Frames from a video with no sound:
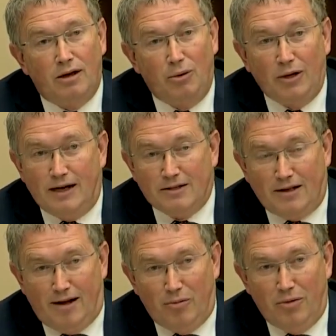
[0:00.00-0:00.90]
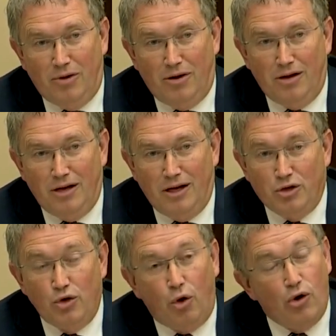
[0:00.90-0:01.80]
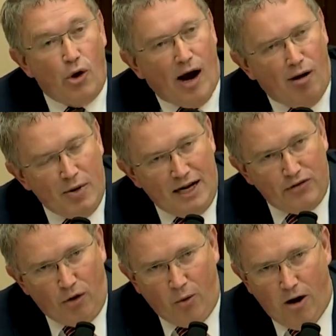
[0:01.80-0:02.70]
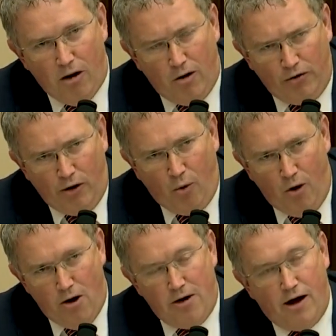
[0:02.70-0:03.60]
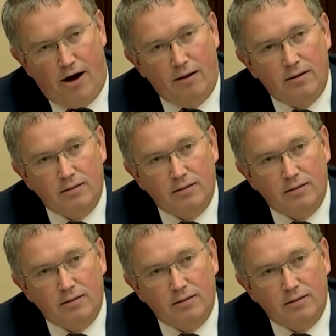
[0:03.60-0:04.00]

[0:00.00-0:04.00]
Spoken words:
Oh, last time you don't know how many there were or there were none?